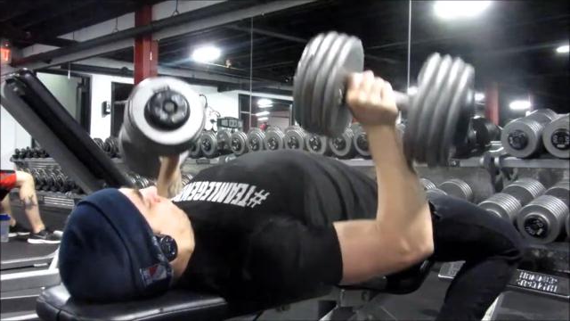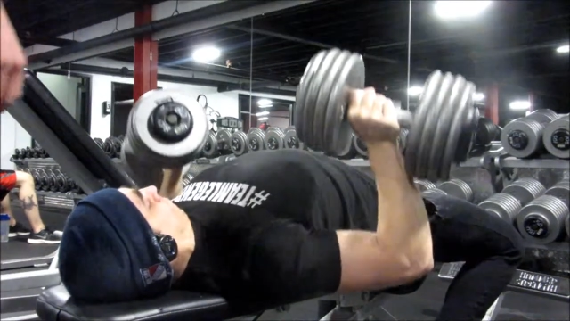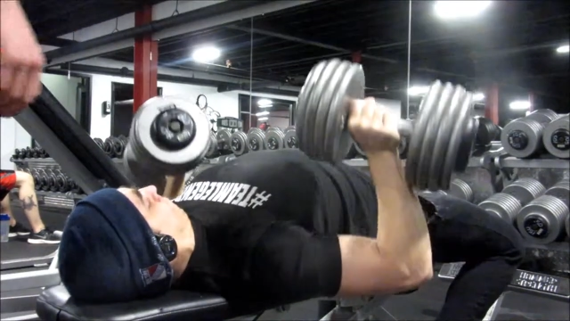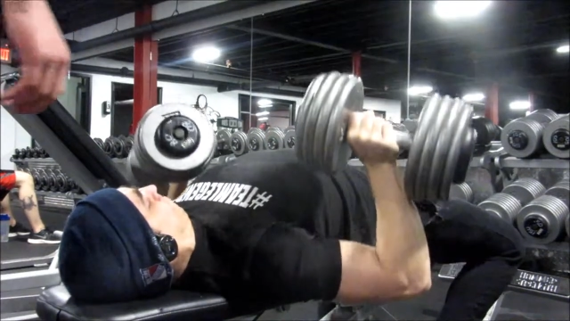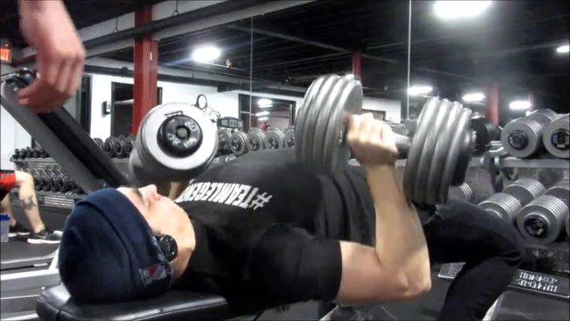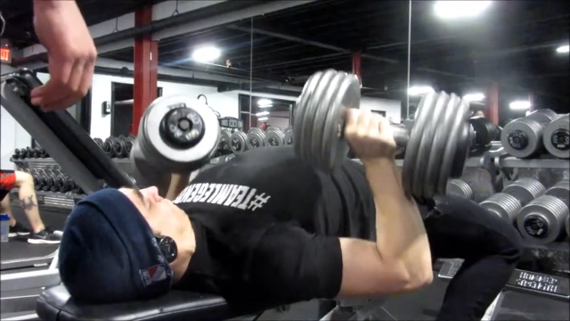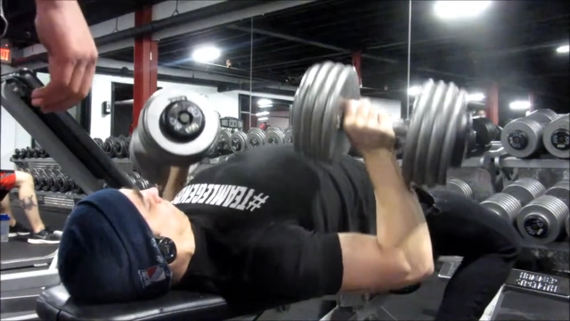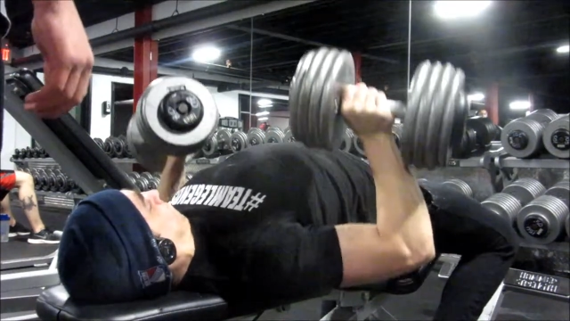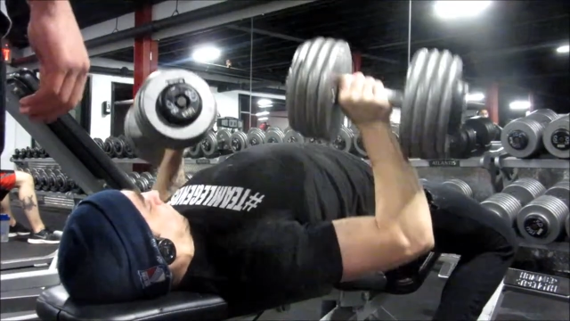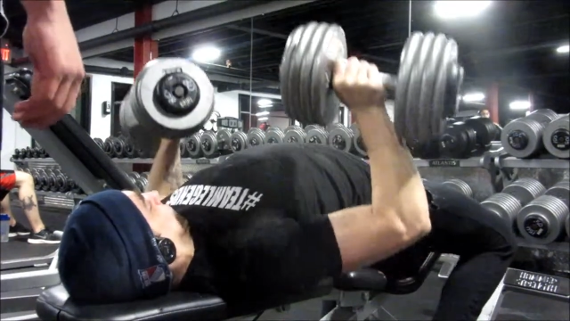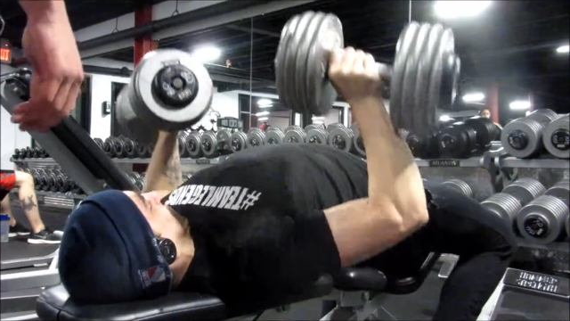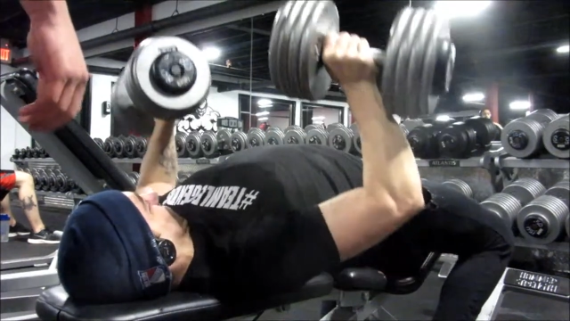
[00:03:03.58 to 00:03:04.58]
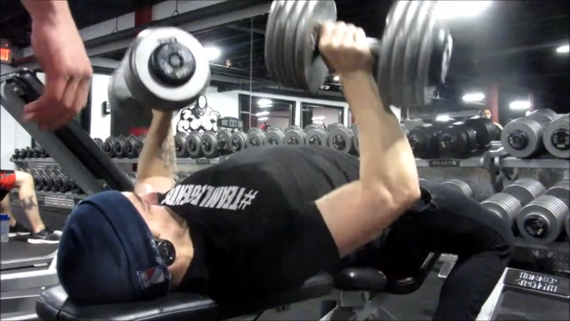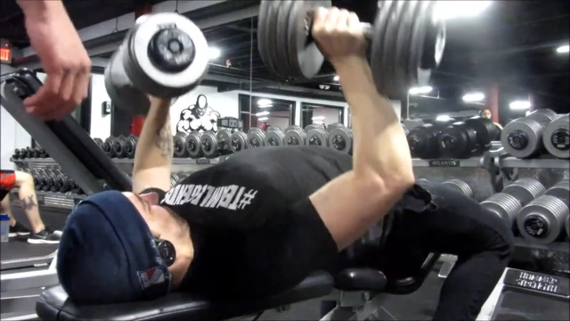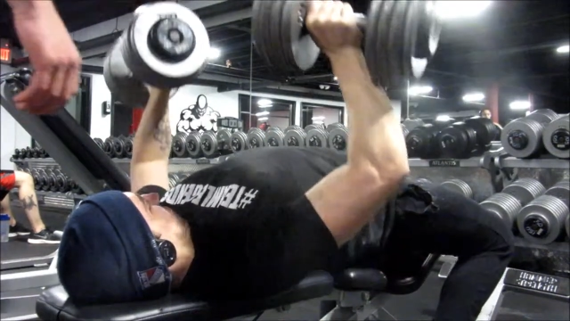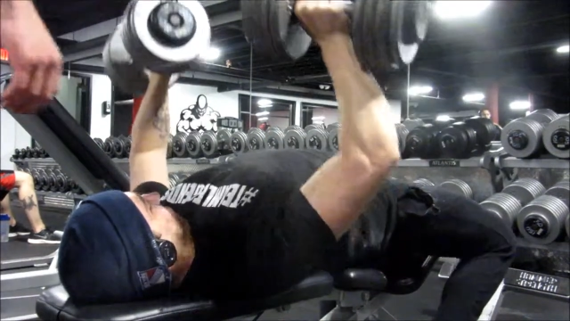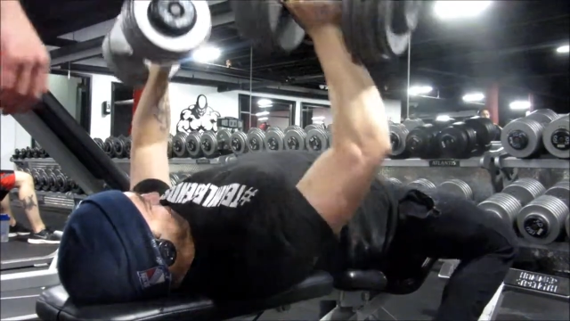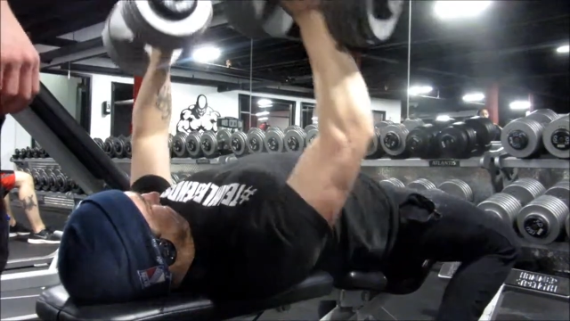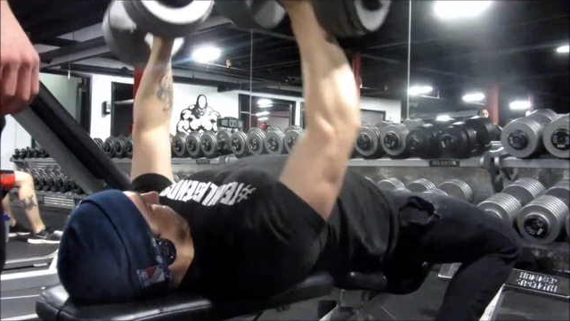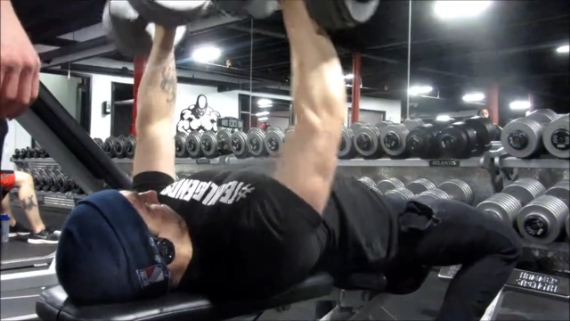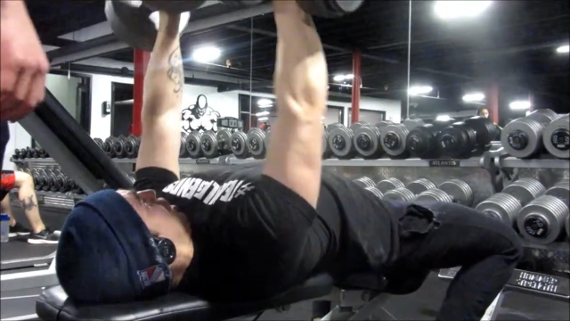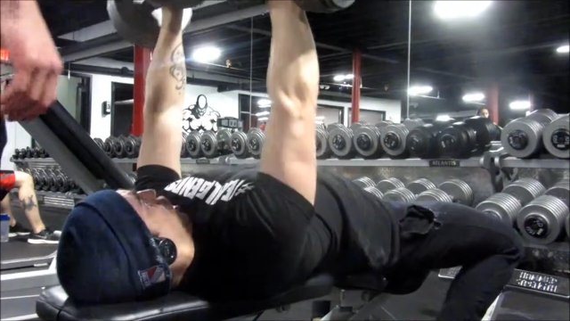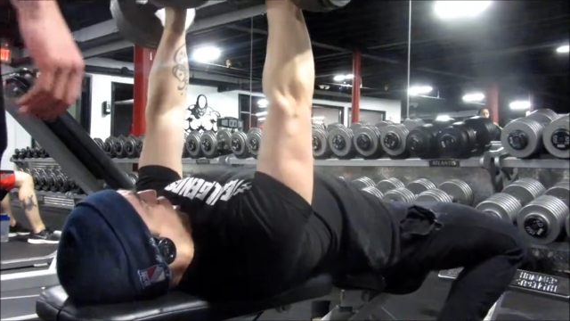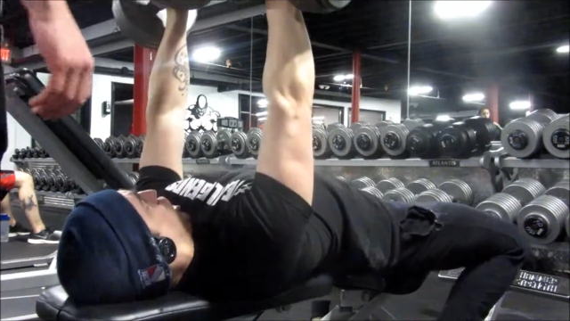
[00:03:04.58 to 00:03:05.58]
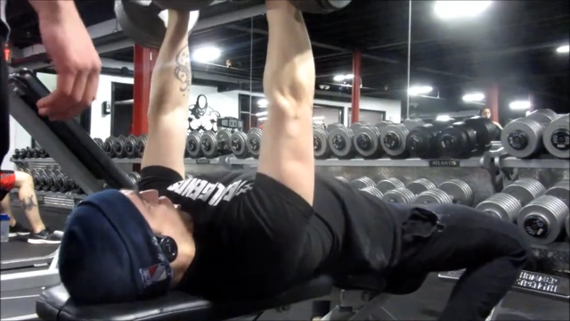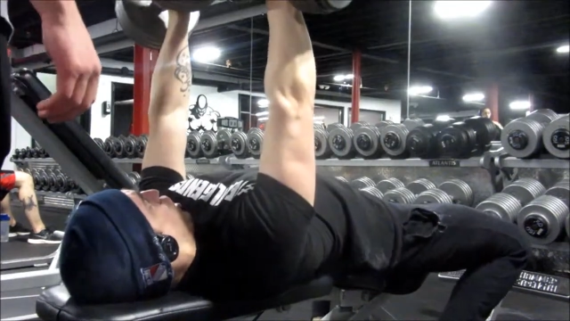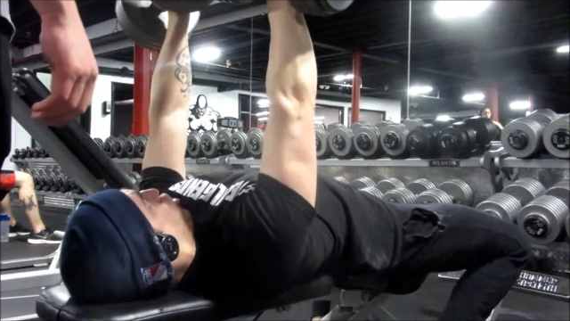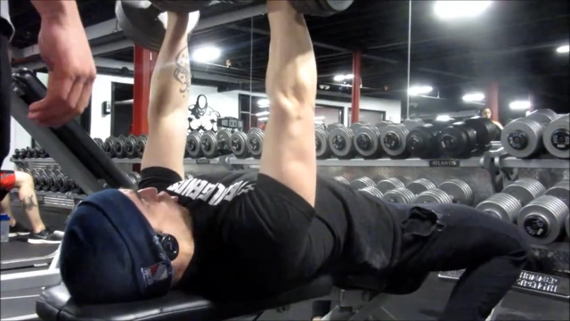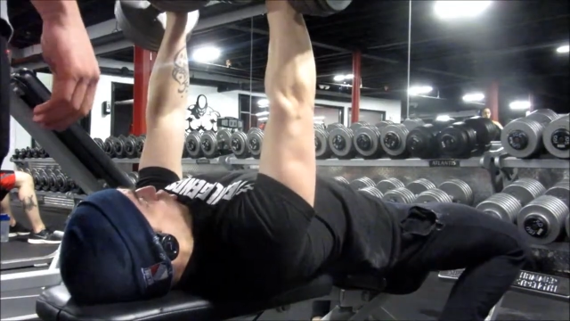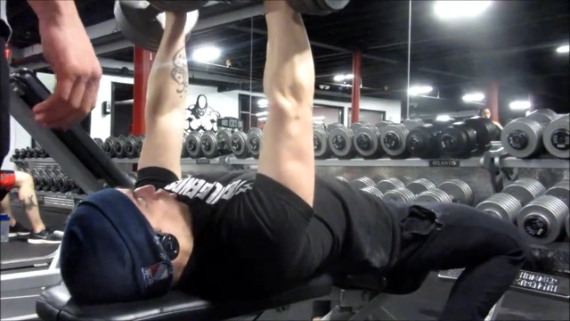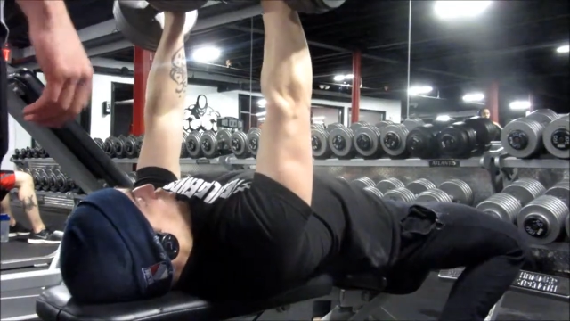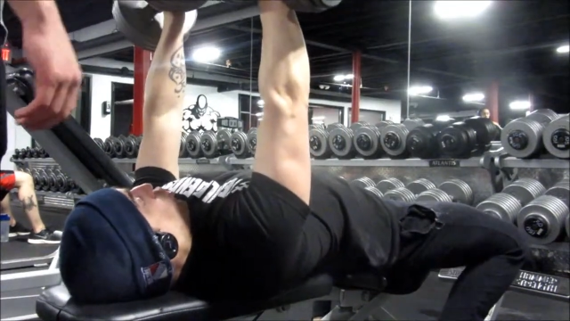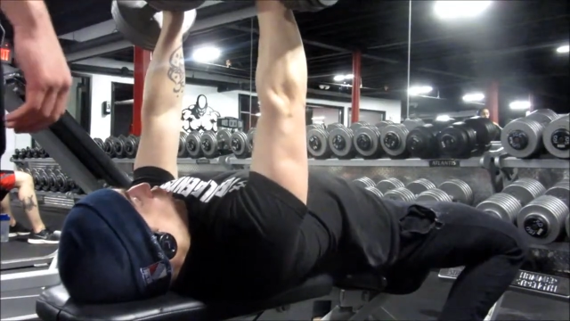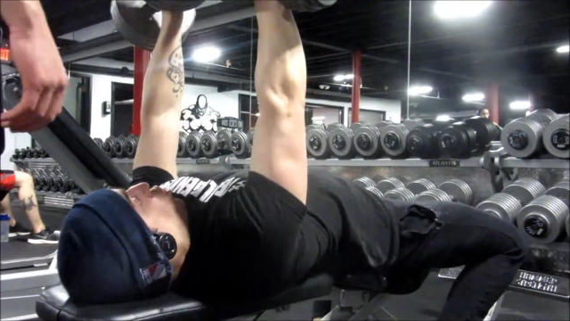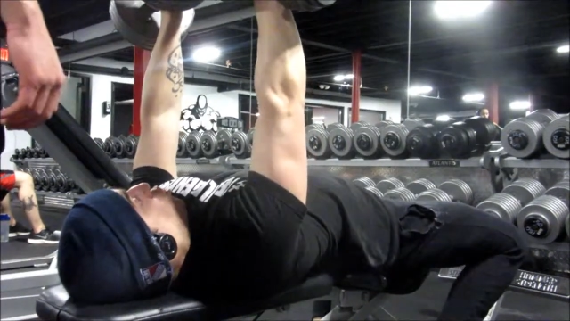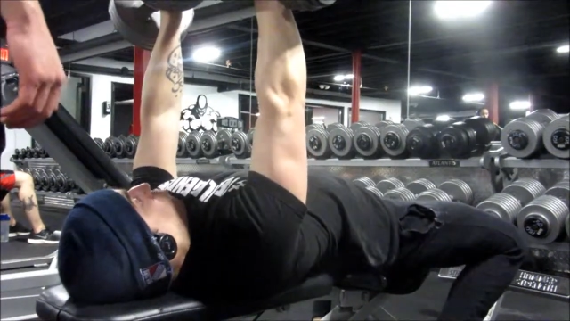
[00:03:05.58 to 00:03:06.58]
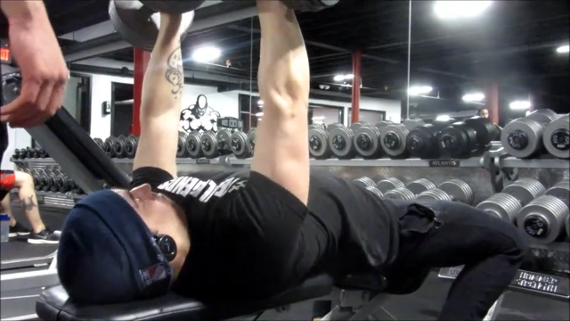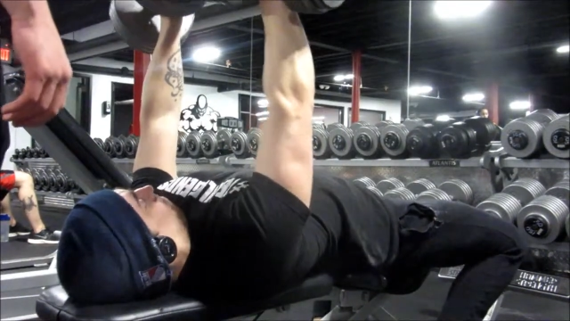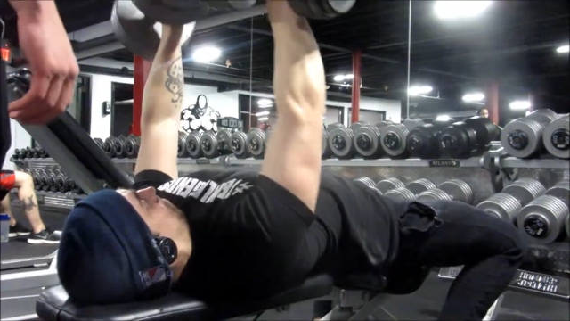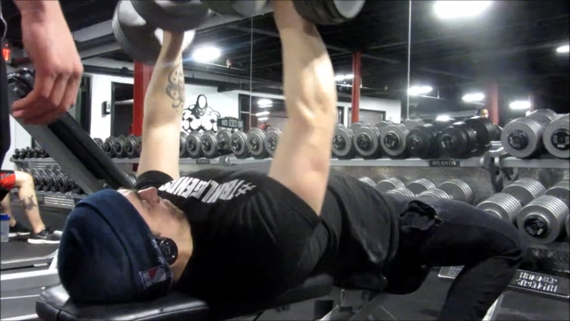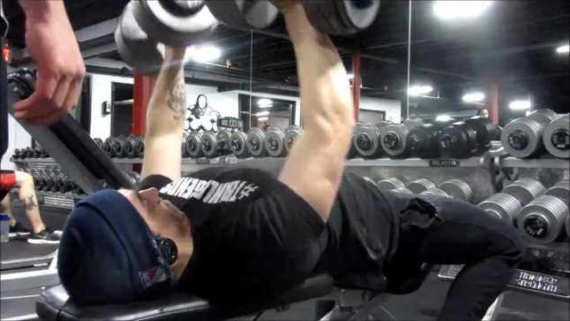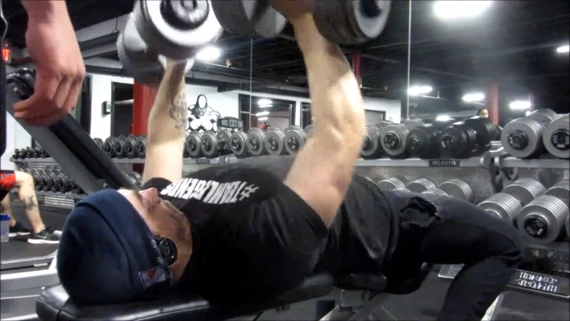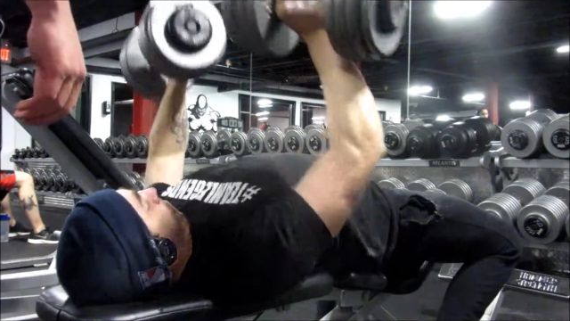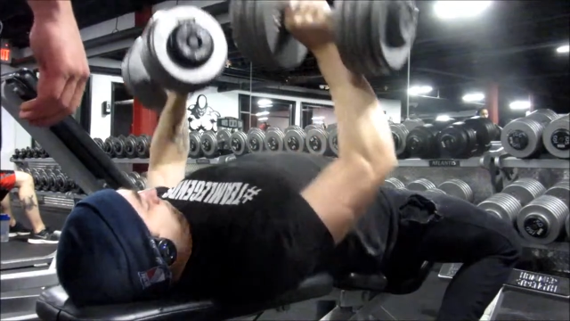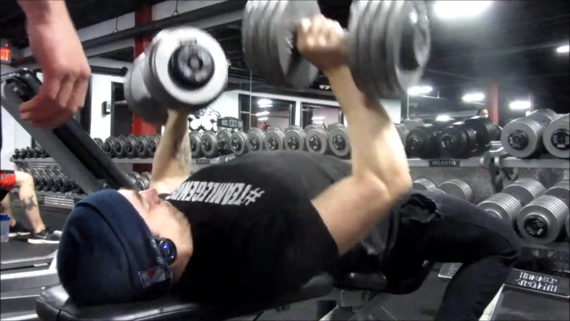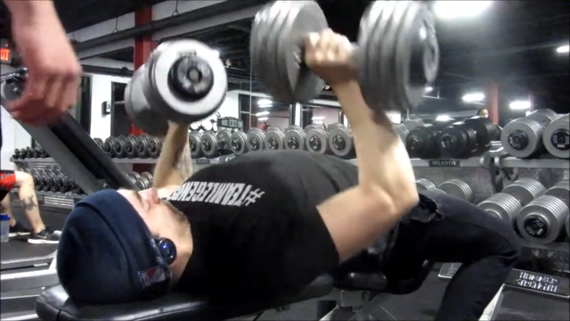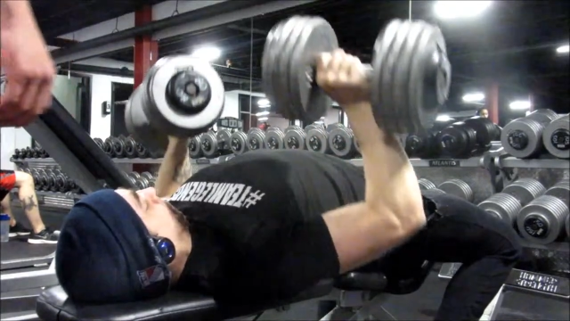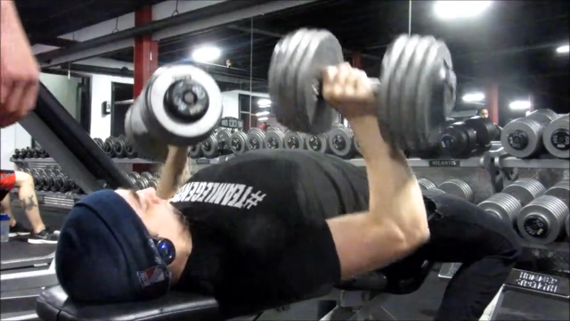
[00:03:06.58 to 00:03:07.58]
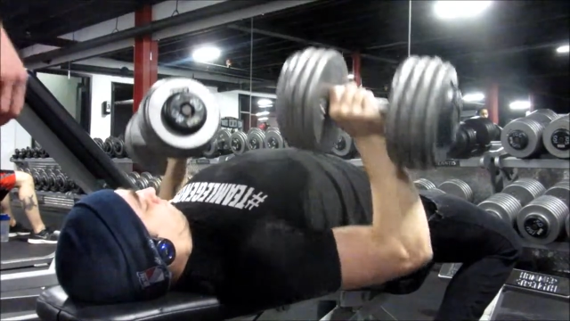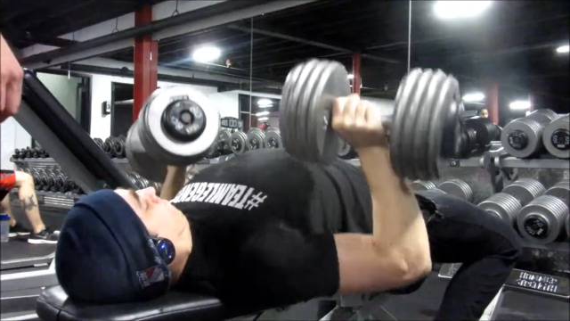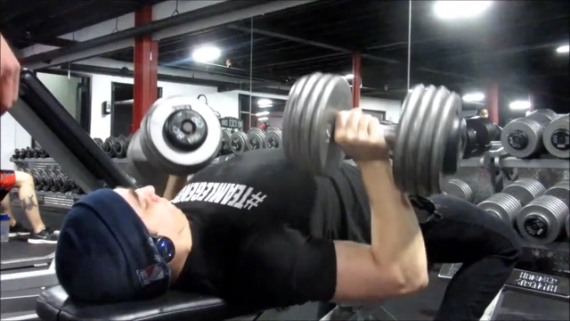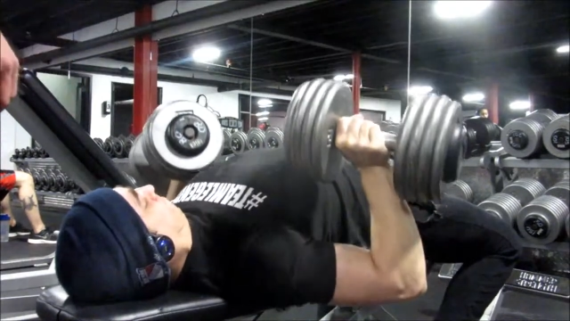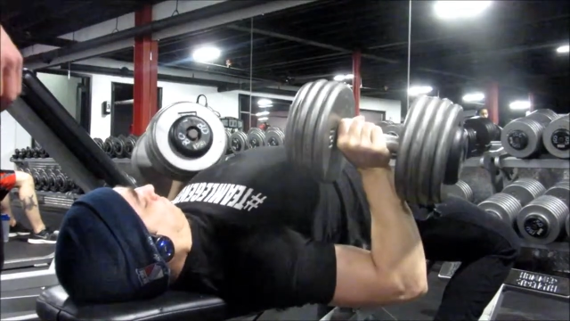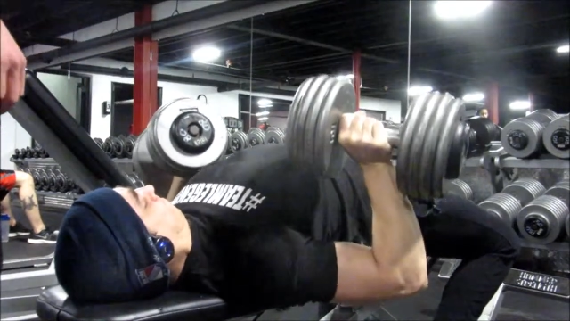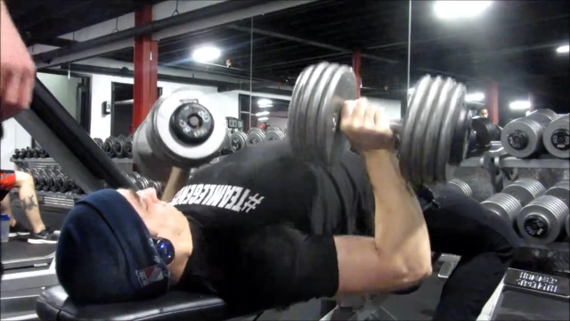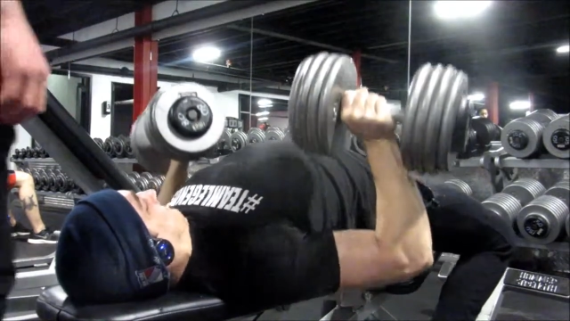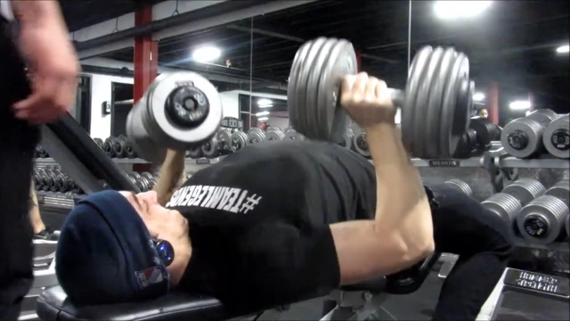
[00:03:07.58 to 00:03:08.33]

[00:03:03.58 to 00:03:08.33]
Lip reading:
Nobody's mouth can be seen.